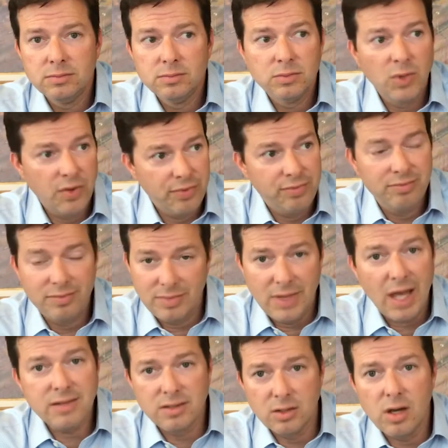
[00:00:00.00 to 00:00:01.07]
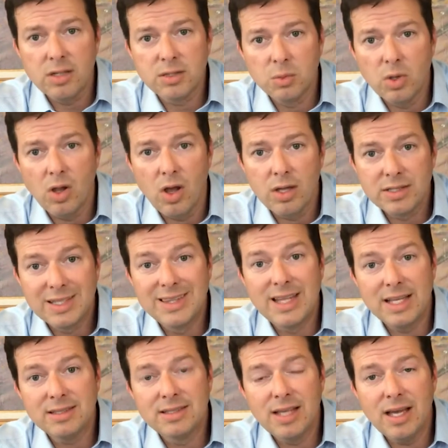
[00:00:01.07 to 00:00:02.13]
Well, that's an awesome clause.
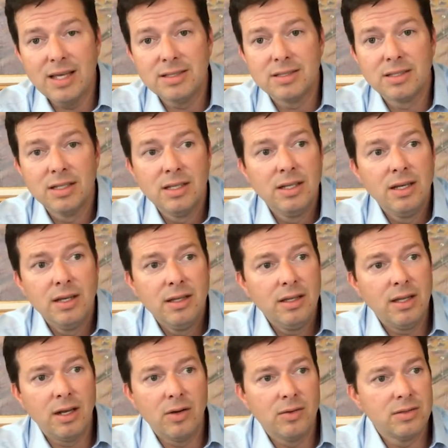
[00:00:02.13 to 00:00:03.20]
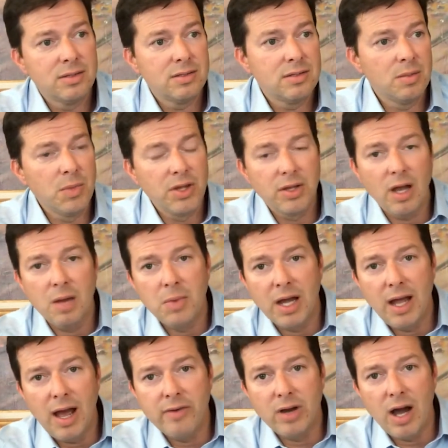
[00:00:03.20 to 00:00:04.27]
That says, some other guy might
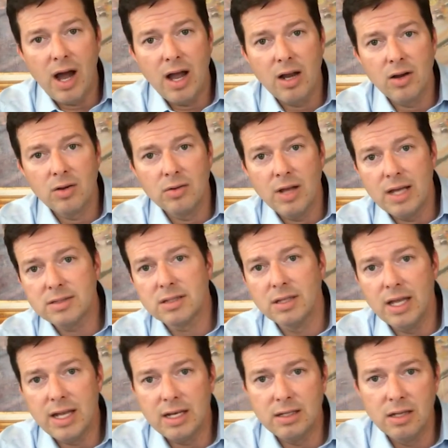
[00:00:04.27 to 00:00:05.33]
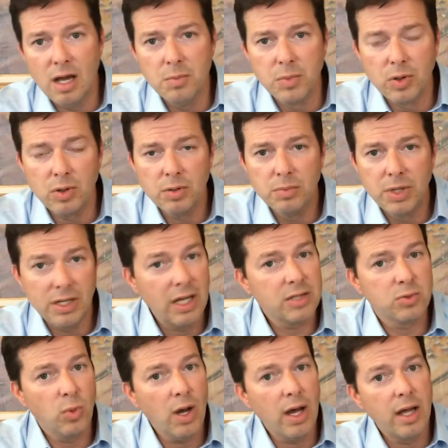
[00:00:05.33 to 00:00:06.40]
have a higher escalated number, but guess
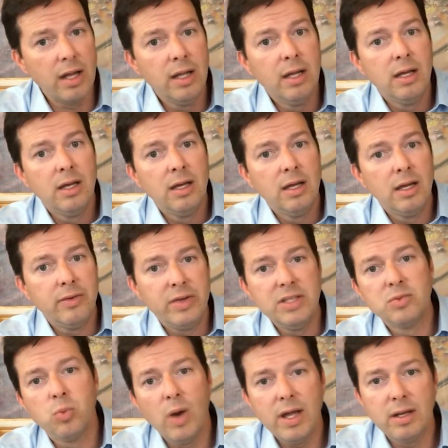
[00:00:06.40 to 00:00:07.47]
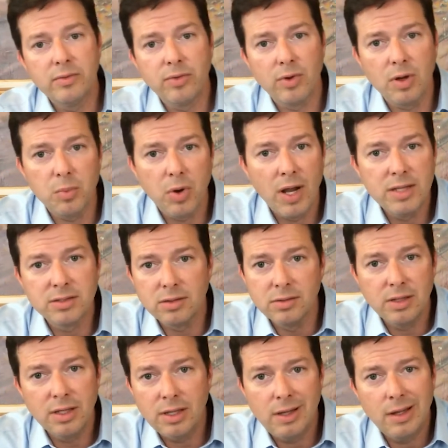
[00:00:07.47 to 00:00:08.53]
what? If he's waiting for an appraisal,
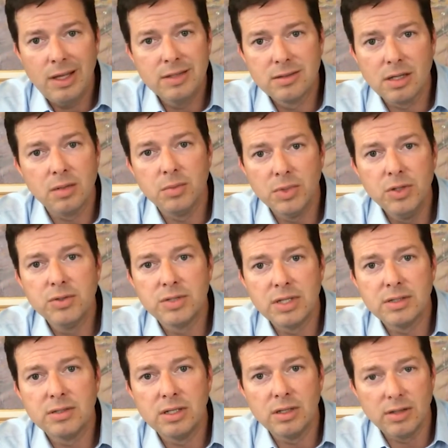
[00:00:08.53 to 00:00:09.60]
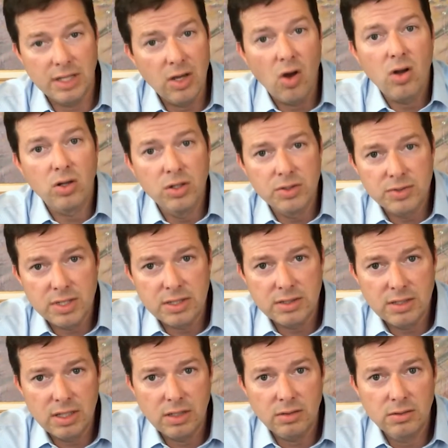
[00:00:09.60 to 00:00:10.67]
he's going to lose this deal. He ought to lose this
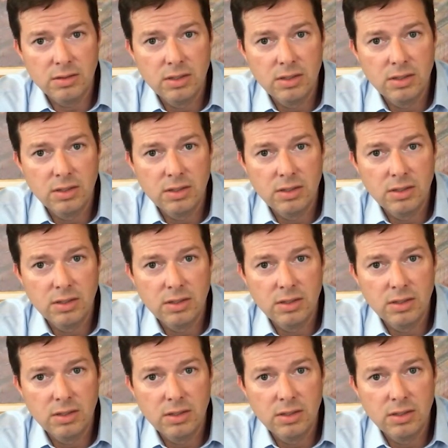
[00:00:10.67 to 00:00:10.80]
deal.